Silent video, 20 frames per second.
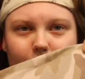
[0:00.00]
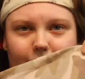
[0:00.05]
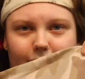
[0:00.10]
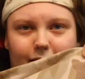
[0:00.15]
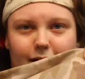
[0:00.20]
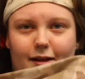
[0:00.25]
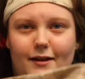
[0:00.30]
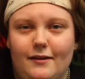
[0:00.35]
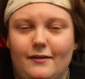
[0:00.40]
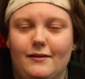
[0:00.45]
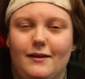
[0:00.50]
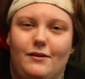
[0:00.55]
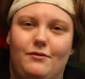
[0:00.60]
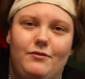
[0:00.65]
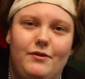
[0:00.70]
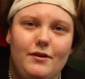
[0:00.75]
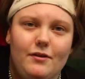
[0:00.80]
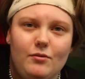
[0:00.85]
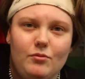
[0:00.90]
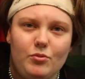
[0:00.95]
and they
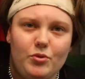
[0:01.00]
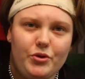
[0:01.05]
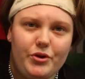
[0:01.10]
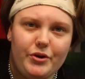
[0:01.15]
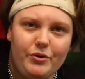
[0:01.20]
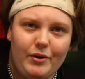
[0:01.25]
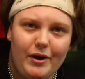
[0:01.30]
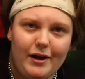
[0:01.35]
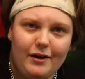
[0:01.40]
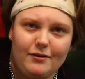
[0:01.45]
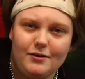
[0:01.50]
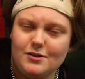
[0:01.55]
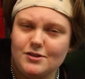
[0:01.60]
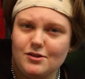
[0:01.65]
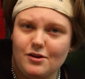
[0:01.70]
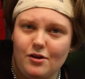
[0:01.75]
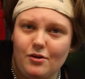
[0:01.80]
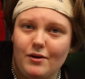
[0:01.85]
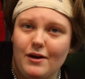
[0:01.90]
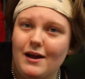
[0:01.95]
fit really well,
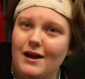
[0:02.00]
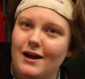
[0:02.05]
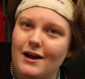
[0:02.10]
so